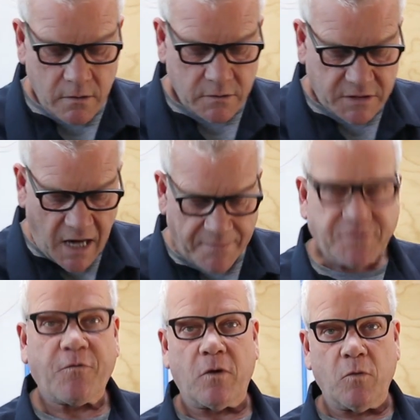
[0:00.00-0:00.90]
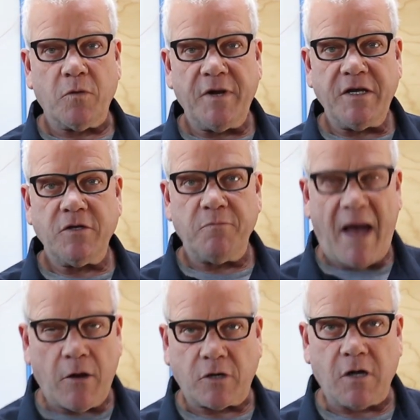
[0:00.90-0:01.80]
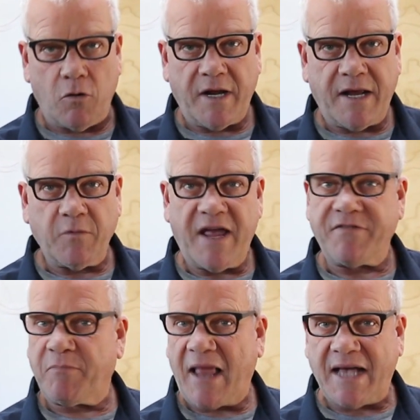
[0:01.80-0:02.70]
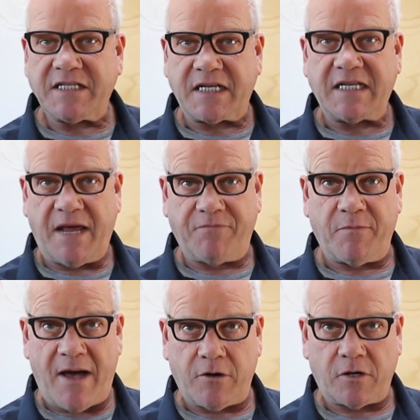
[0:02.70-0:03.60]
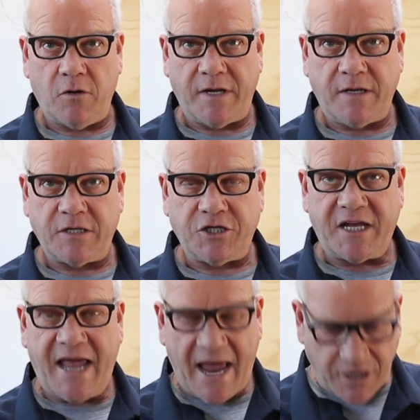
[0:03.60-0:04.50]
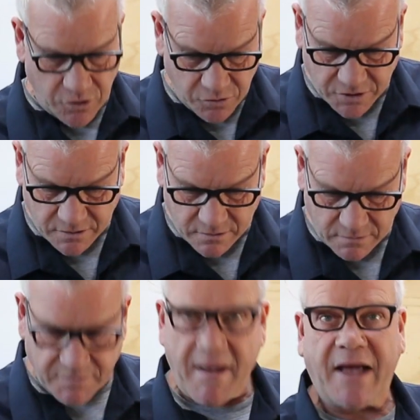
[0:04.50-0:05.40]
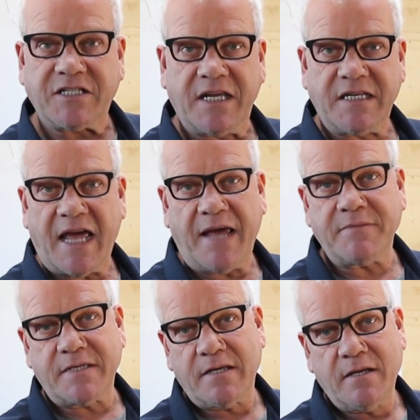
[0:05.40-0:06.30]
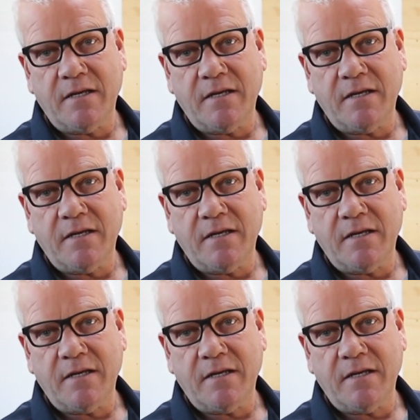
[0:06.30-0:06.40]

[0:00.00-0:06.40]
stops for when we do powder coating, and we have the plastic tape for powder coating, because you can't use masking tapes.